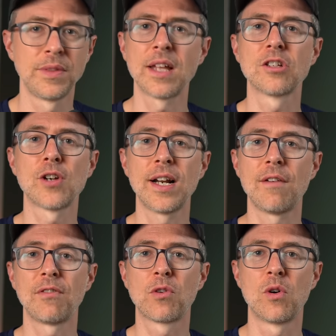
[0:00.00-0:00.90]
Now, the
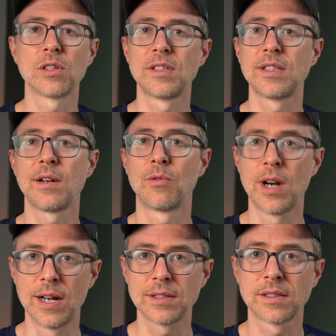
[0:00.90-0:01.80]
trade-off, of course, is that
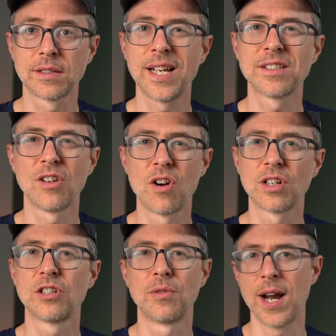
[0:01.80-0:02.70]
Rust takes
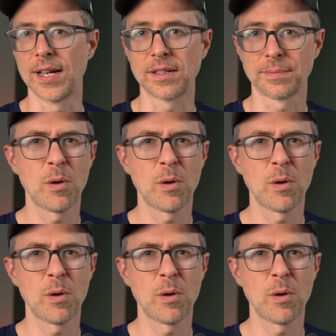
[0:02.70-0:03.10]
longer to write,